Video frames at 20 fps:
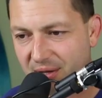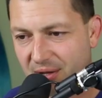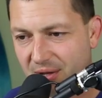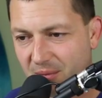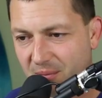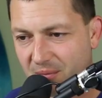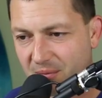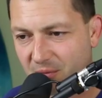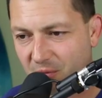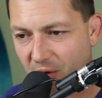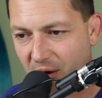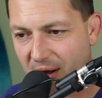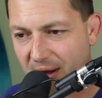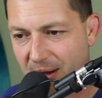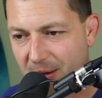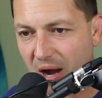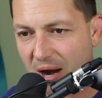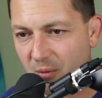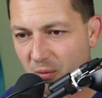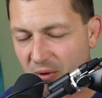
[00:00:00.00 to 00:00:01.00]
them,
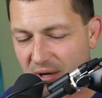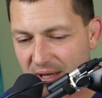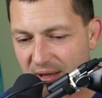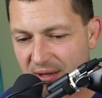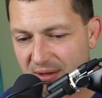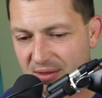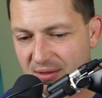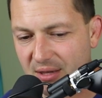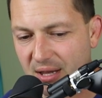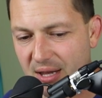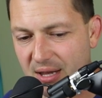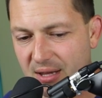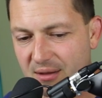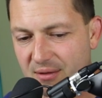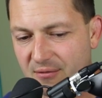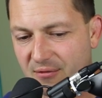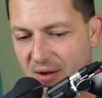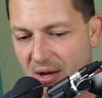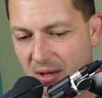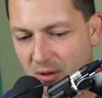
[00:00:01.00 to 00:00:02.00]
right? I really
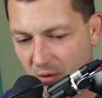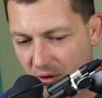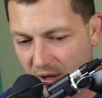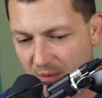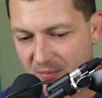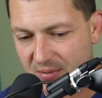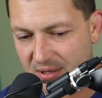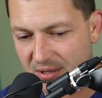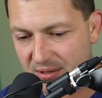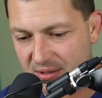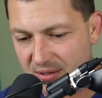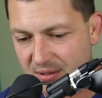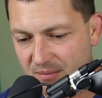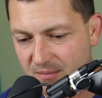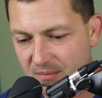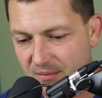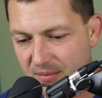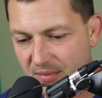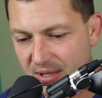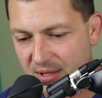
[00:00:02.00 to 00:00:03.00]
think follow up
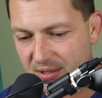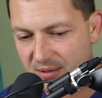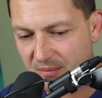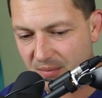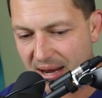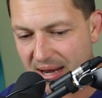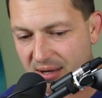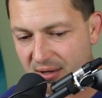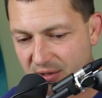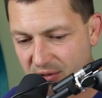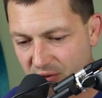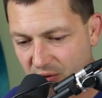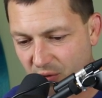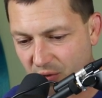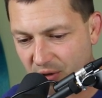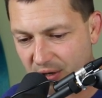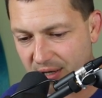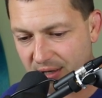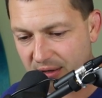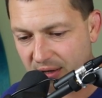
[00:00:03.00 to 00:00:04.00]
is
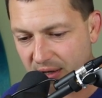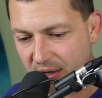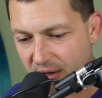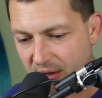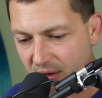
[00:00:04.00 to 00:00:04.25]
mandatory.